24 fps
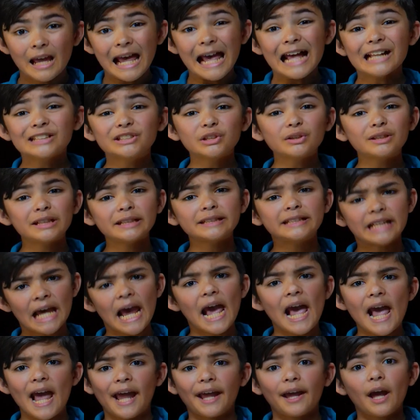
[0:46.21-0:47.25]
-hmm. And so
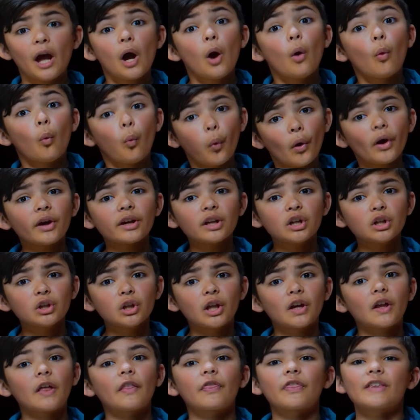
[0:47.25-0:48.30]
today, we're gonna
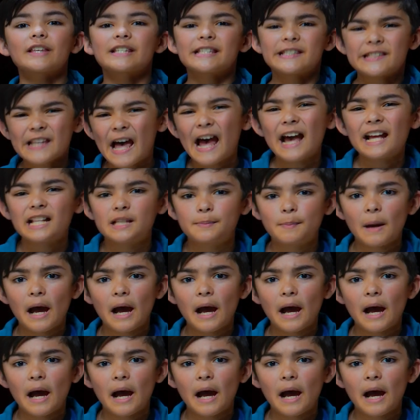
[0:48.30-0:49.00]
look at the science